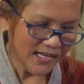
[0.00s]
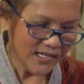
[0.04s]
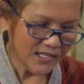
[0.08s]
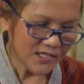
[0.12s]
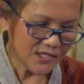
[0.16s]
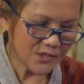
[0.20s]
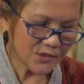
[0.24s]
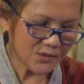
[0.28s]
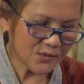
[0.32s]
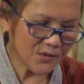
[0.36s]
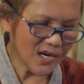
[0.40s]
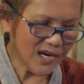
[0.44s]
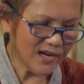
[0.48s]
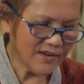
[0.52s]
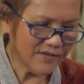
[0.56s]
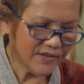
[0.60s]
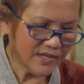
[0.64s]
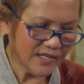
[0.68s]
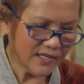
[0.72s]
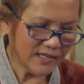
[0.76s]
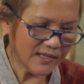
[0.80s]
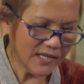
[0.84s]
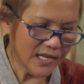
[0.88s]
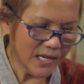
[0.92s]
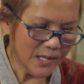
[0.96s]

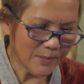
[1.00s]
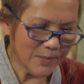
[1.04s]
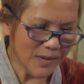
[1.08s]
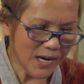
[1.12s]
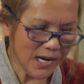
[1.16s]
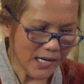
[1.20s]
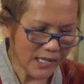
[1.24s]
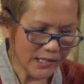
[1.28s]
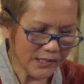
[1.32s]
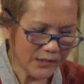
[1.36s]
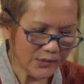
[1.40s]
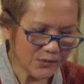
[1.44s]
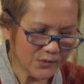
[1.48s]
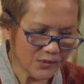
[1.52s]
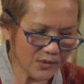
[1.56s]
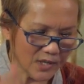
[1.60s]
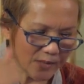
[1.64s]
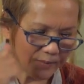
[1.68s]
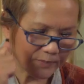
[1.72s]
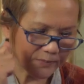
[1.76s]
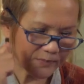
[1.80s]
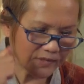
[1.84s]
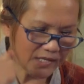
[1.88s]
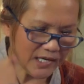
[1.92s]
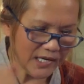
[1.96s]
striving thereby to
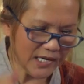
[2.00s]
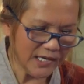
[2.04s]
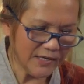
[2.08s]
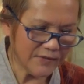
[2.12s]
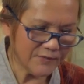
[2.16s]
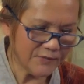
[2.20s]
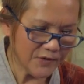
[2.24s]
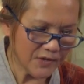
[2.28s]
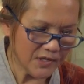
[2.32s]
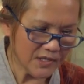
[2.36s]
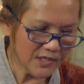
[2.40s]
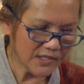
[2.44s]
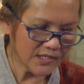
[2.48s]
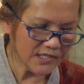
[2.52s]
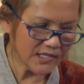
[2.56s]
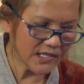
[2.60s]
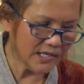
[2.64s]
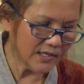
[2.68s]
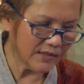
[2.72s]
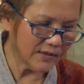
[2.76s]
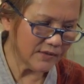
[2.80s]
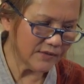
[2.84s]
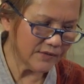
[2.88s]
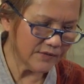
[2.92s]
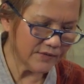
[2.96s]
obtain for
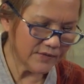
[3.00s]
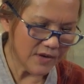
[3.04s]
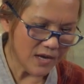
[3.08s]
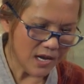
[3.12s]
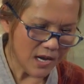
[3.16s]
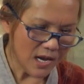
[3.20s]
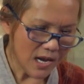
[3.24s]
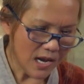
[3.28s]
herself